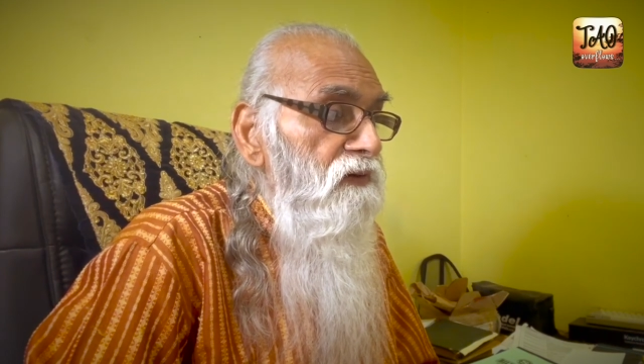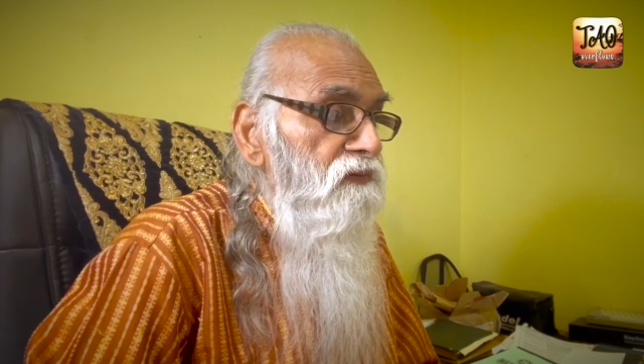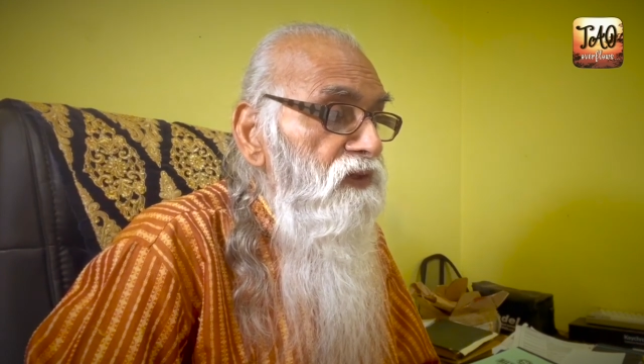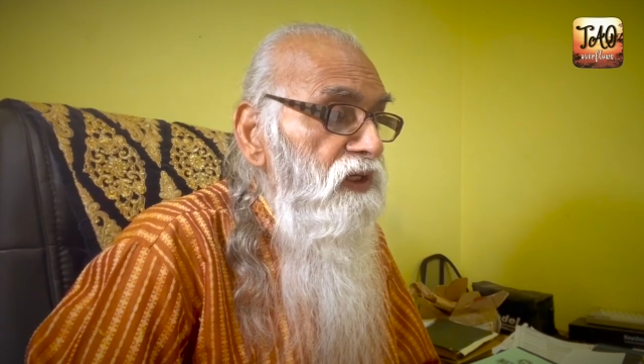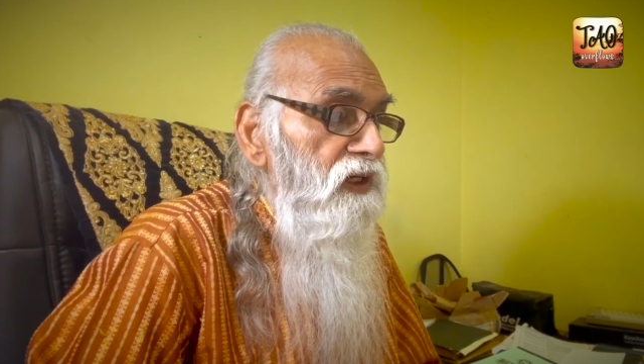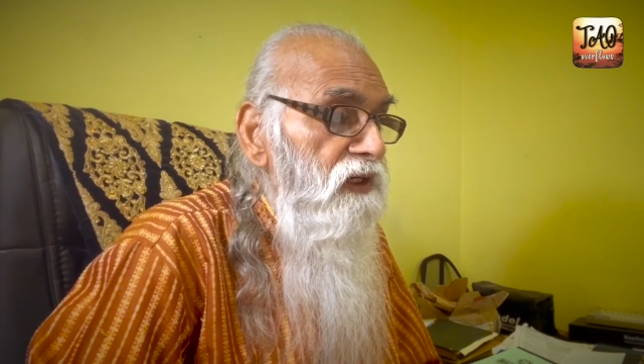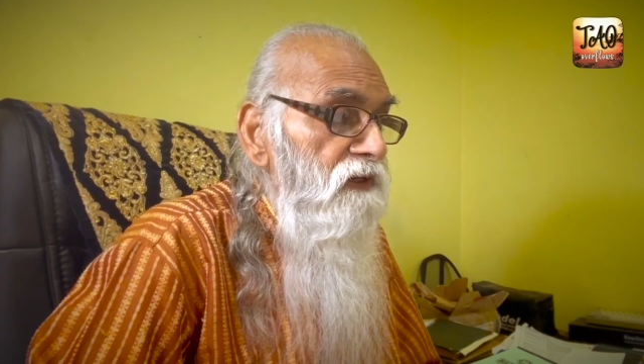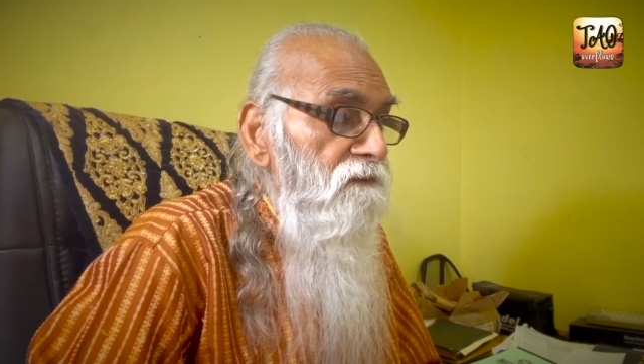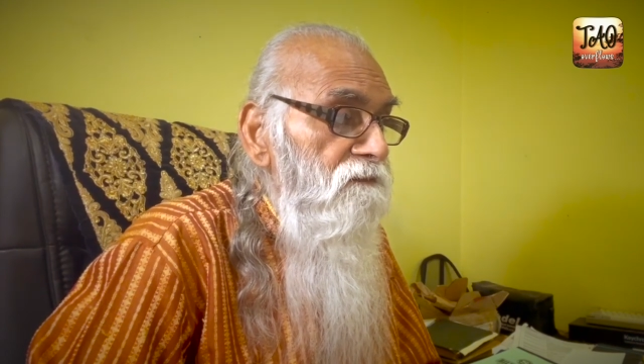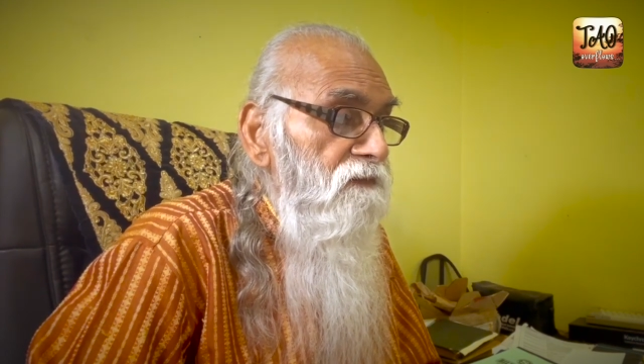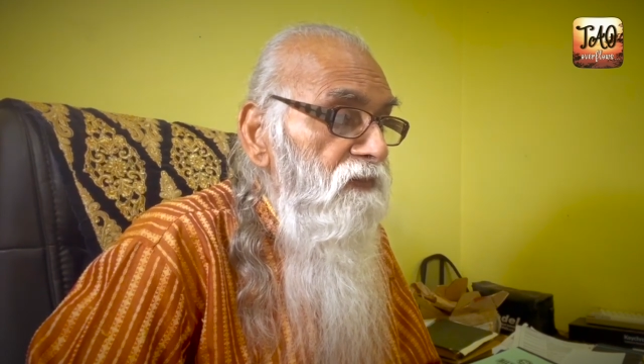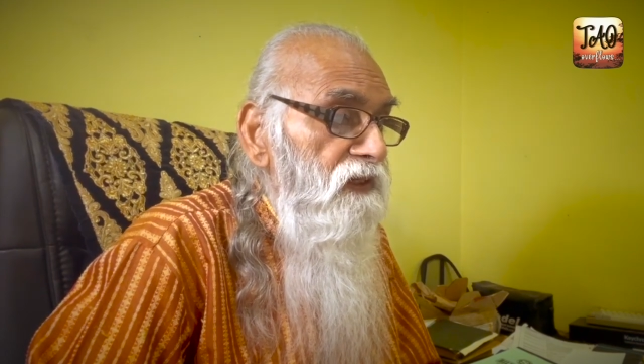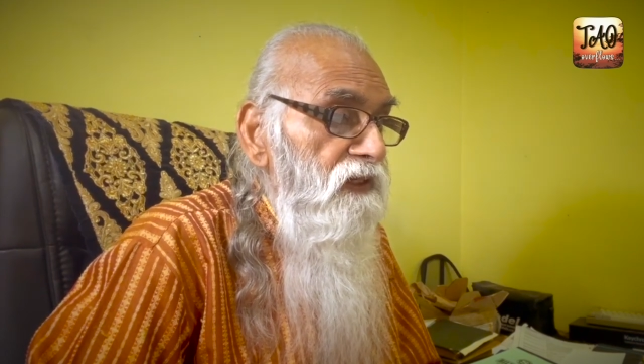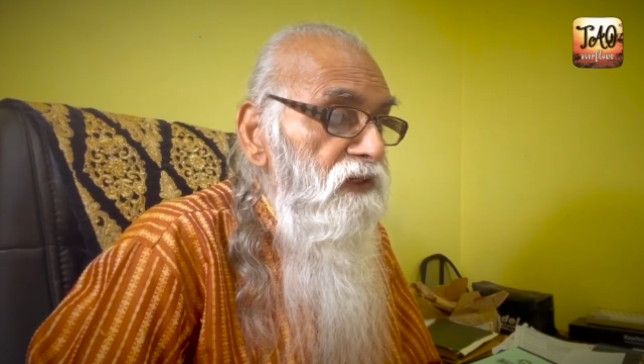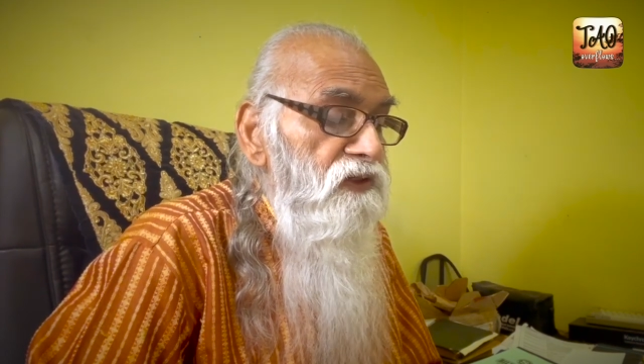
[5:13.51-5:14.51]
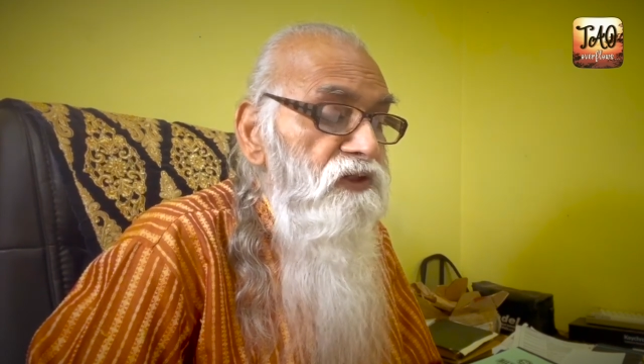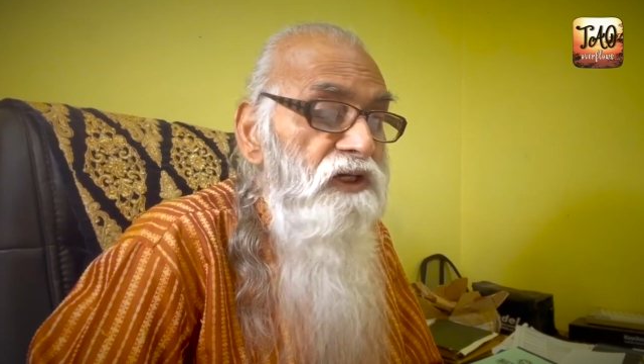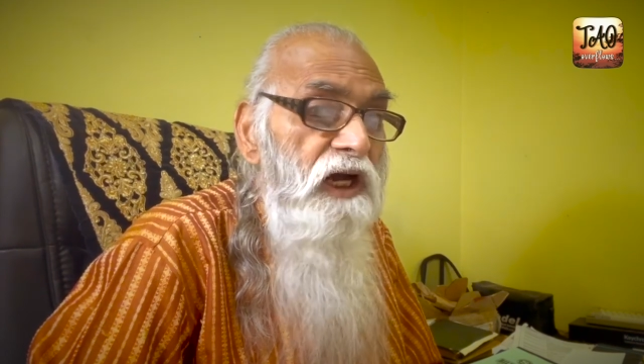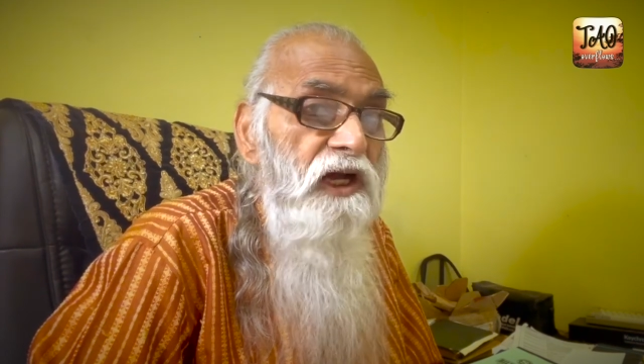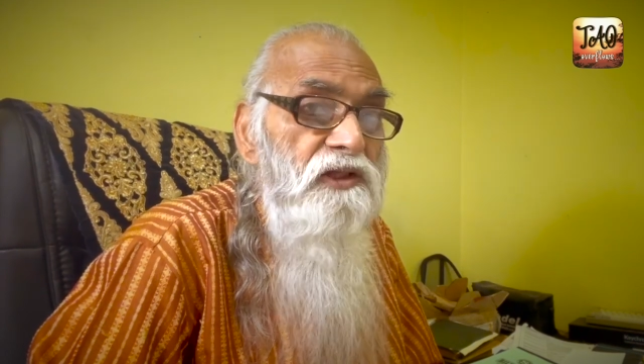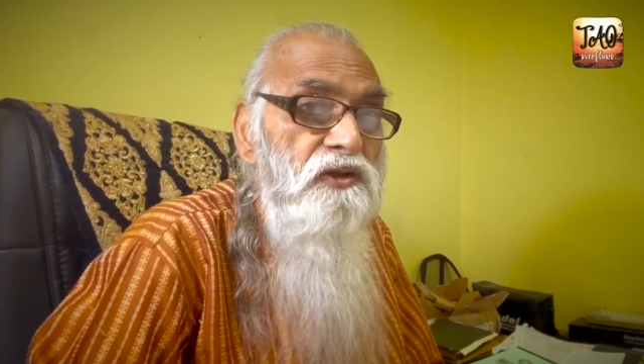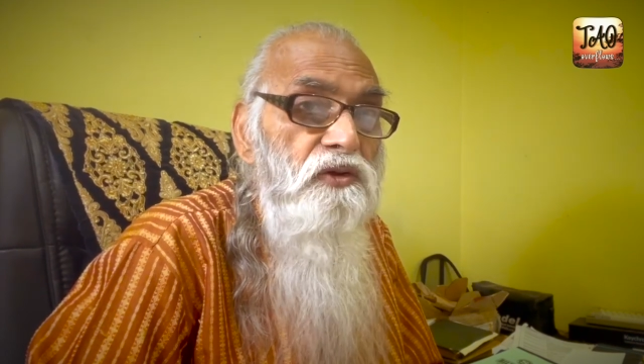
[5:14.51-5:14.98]
the
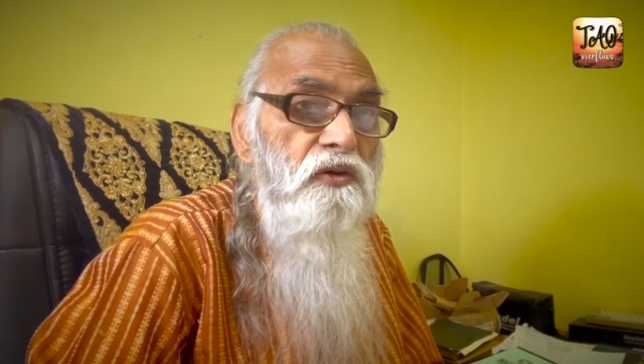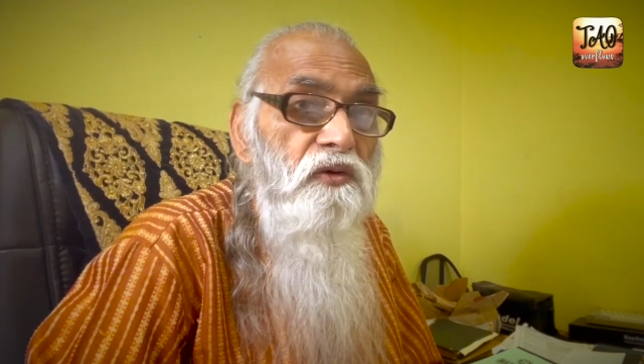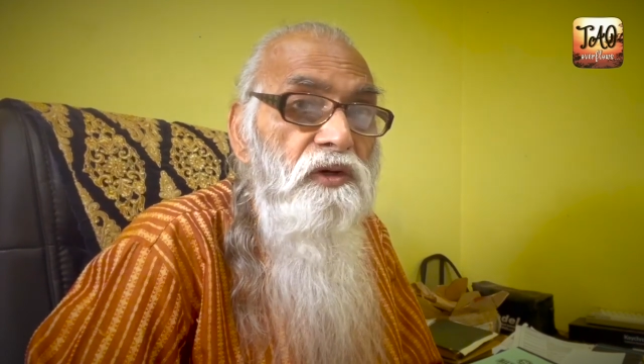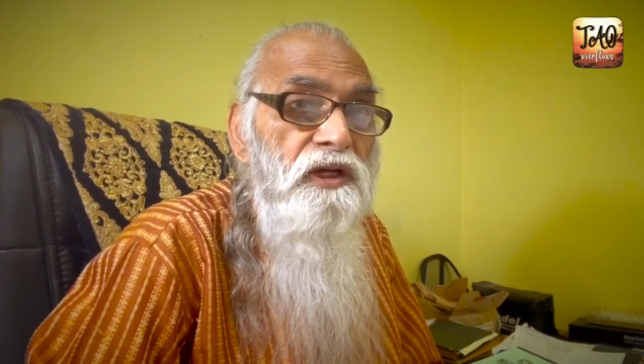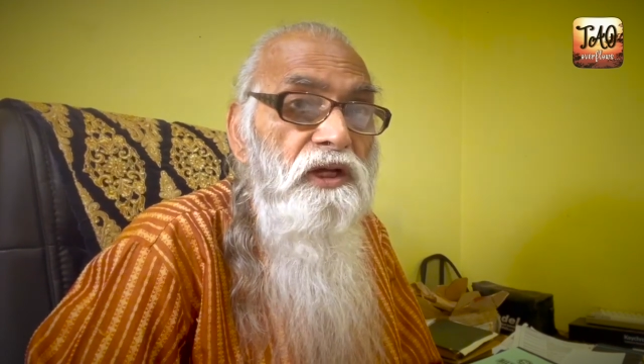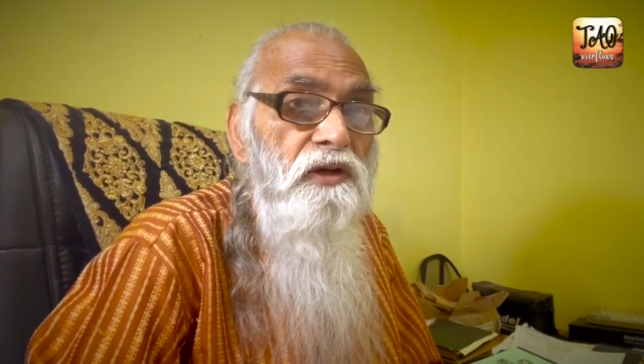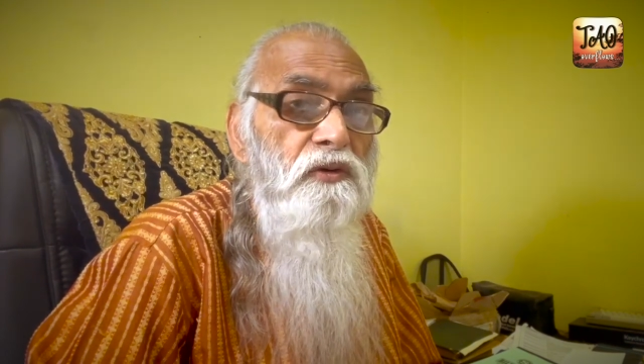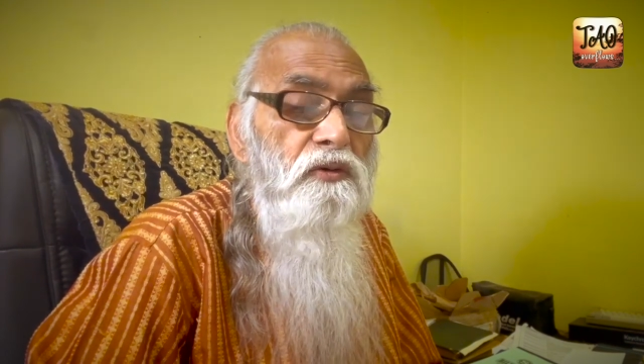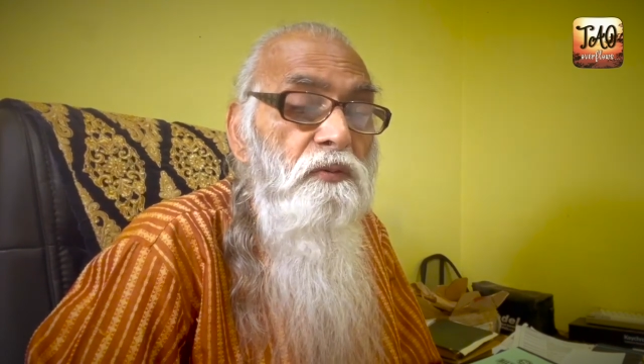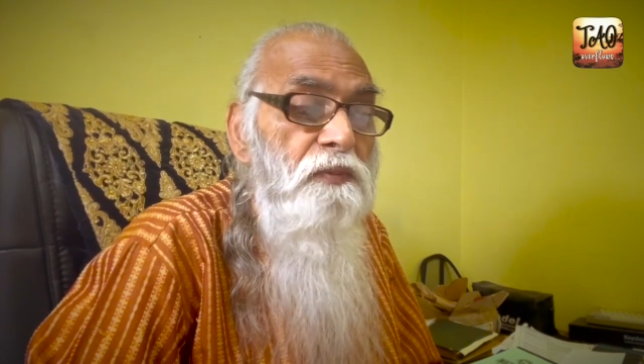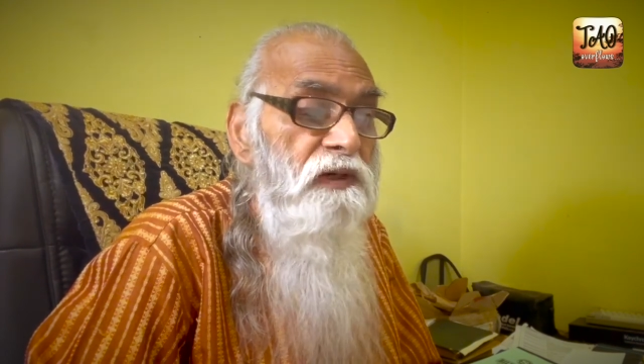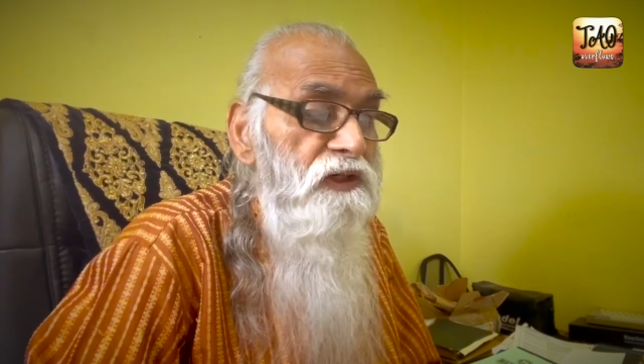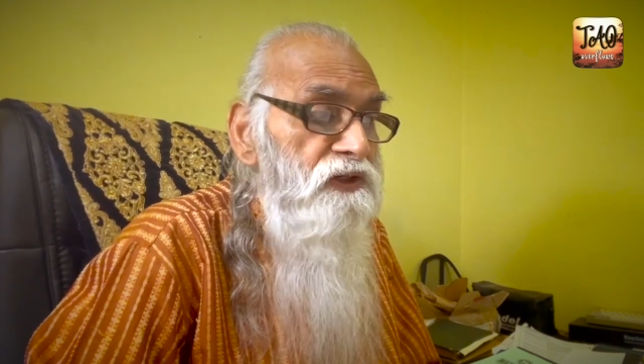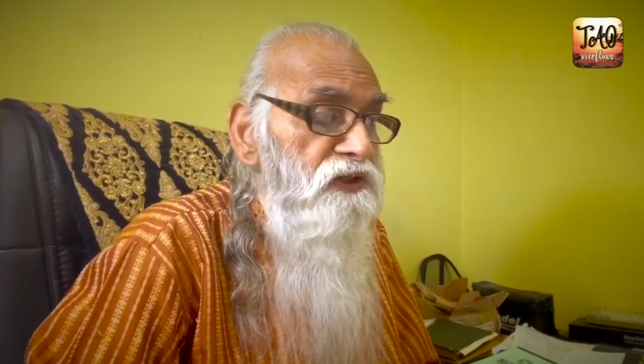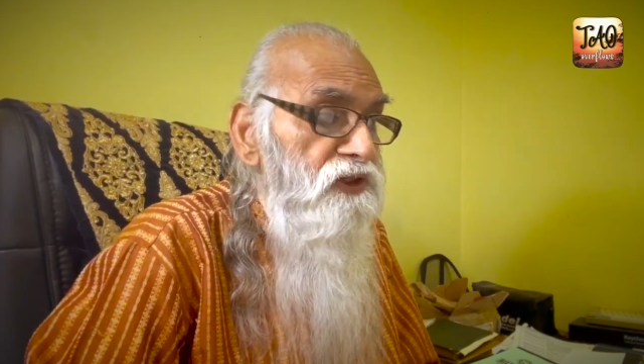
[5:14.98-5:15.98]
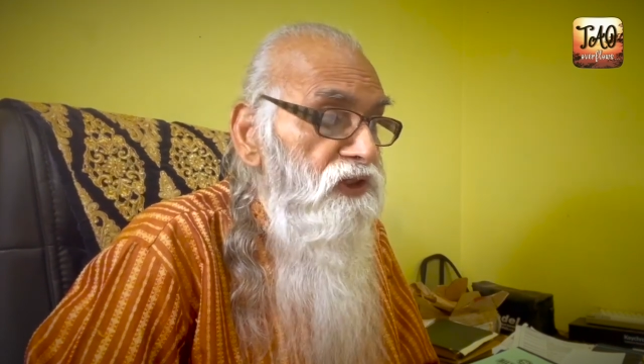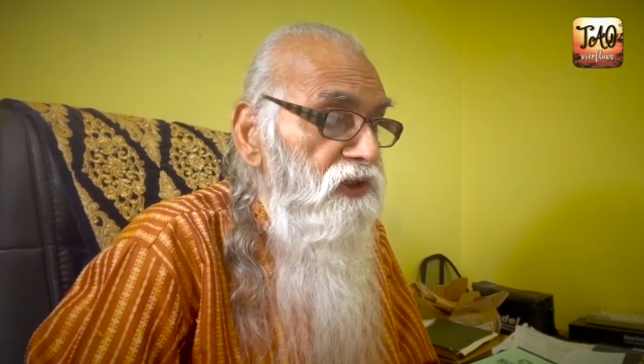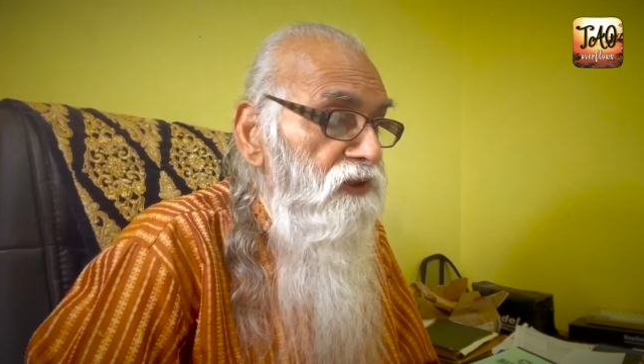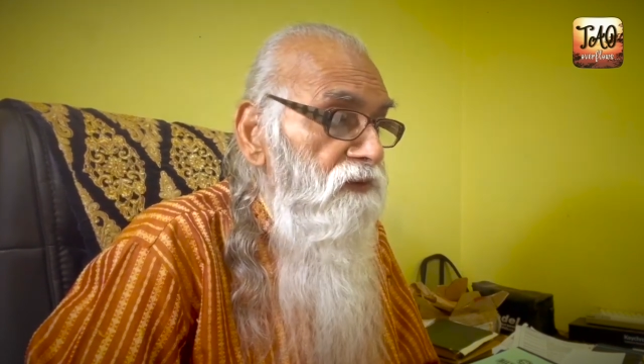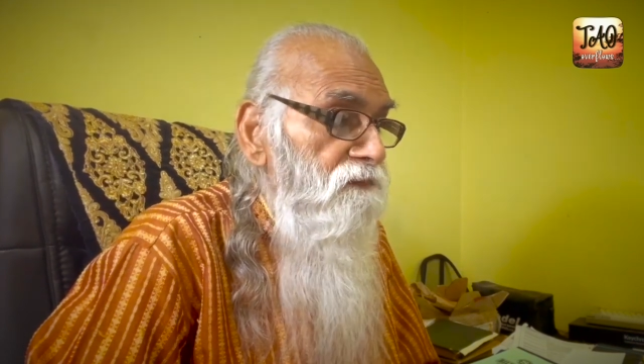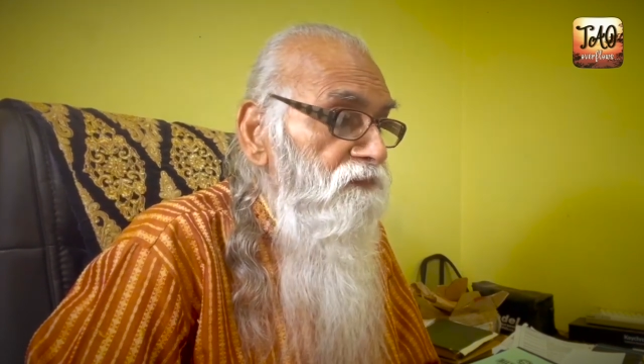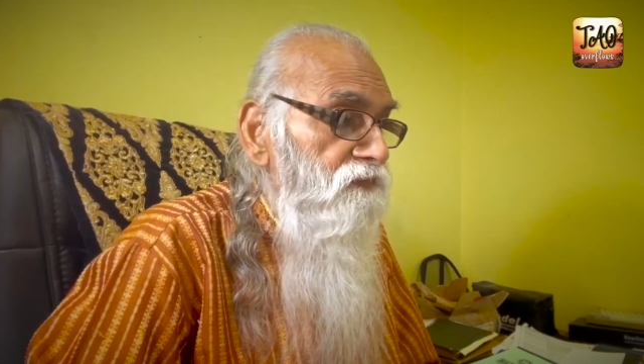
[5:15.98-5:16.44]
Chandogya
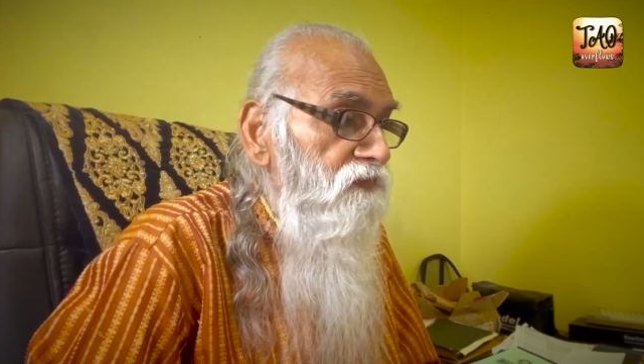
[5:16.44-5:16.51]
Upanishad.